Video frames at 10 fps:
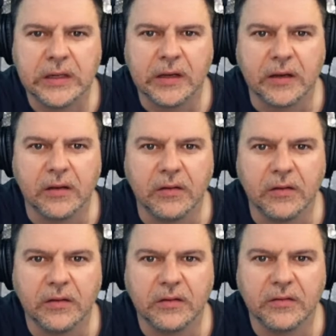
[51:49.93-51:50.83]

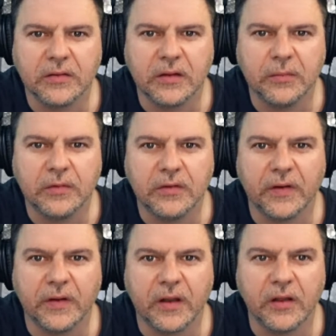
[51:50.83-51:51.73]
cannot seem to
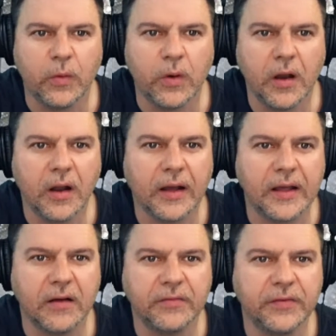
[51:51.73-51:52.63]
find... You know what? I
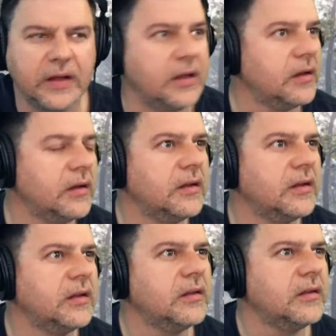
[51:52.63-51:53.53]
can't find
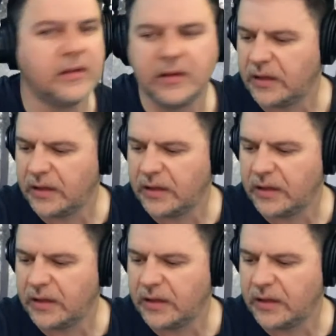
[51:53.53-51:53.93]
the